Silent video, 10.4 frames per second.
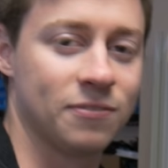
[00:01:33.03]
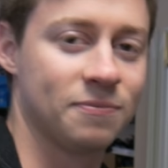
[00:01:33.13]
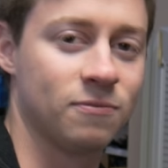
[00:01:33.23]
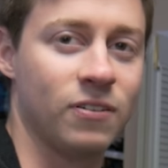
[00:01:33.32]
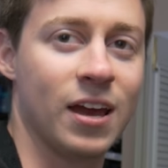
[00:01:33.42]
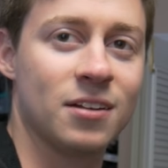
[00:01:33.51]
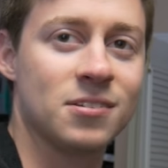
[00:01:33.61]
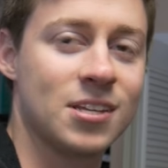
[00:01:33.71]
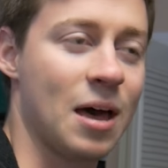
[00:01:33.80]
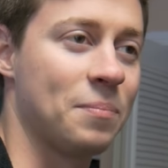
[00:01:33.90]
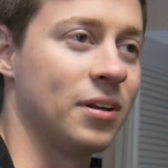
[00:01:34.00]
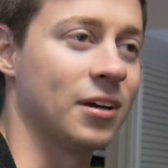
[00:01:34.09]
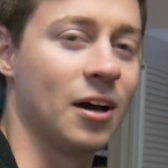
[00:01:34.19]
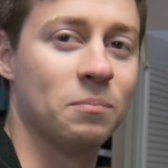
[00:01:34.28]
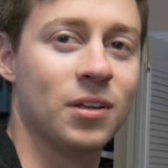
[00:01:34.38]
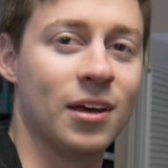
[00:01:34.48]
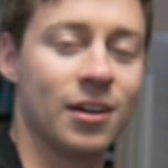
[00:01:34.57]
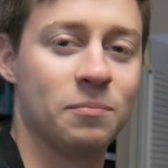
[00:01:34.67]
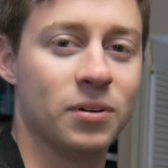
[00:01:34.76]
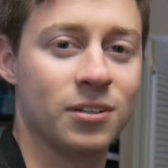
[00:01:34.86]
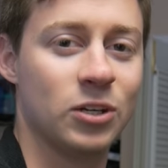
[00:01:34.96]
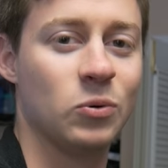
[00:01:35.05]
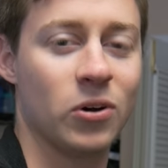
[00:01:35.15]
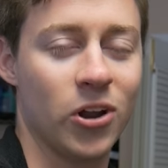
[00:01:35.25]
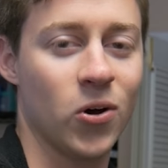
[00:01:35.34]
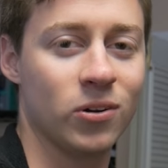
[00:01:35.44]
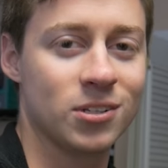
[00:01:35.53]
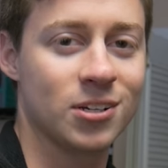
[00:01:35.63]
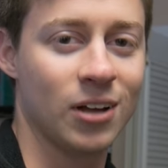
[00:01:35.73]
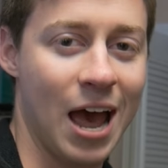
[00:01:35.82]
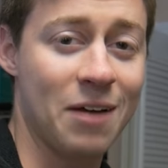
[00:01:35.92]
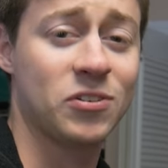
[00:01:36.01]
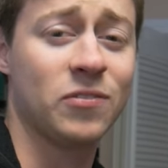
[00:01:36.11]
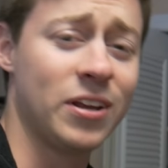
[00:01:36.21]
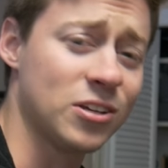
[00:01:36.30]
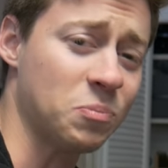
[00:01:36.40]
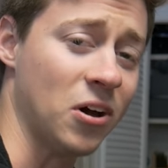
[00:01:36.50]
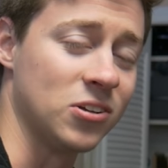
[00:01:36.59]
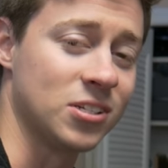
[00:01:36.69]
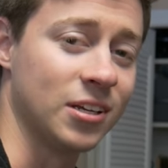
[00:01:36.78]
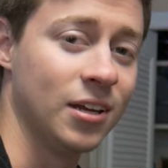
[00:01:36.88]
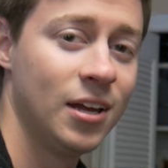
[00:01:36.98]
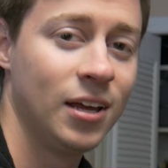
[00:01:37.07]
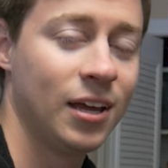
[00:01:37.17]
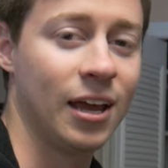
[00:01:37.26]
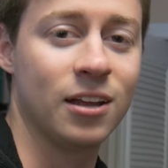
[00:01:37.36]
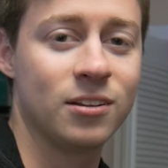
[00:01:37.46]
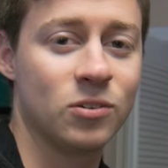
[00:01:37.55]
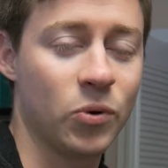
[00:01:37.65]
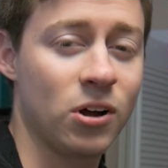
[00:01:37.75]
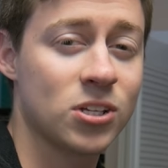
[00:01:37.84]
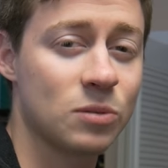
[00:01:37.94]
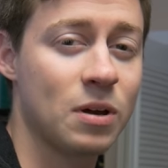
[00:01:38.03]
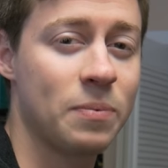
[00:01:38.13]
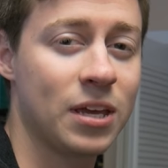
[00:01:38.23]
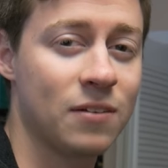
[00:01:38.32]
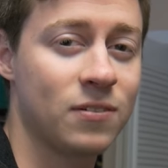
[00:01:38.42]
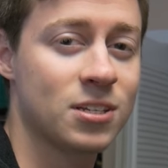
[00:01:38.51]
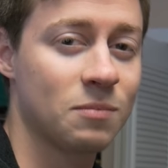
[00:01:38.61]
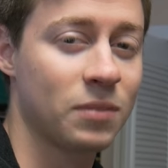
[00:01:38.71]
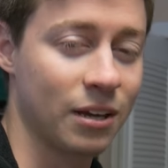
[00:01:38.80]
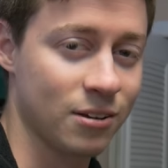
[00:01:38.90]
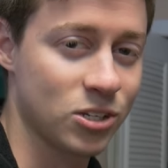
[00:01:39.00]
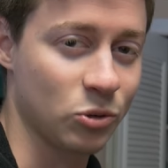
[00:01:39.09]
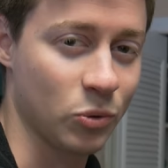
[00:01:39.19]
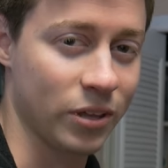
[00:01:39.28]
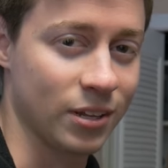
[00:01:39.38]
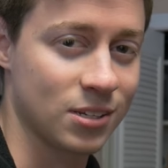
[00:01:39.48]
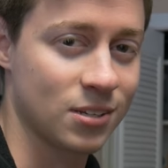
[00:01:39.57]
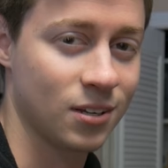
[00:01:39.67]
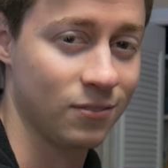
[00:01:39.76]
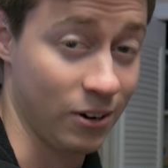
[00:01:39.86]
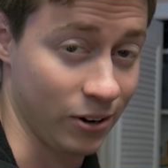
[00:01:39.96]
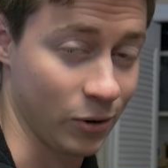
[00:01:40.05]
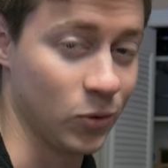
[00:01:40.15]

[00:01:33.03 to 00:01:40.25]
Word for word: if fans happen to come today, but you won't know until after the video is posted. And we also might be giving something else away that's very